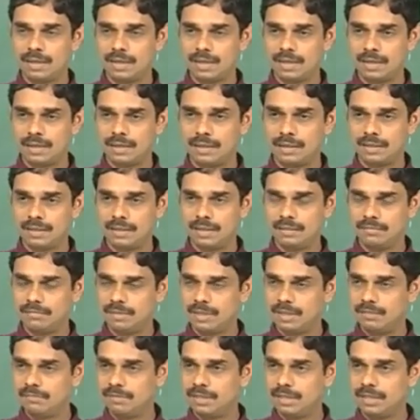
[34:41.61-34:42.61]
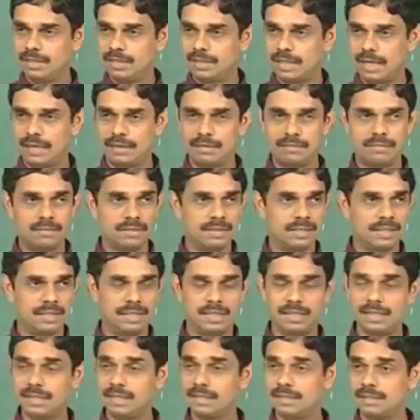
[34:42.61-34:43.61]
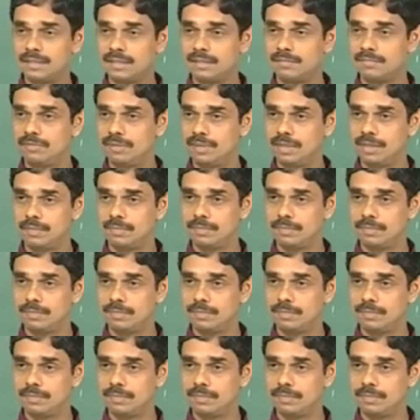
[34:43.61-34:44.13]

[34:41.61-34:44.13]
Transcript: uh, even, even in that the air itself will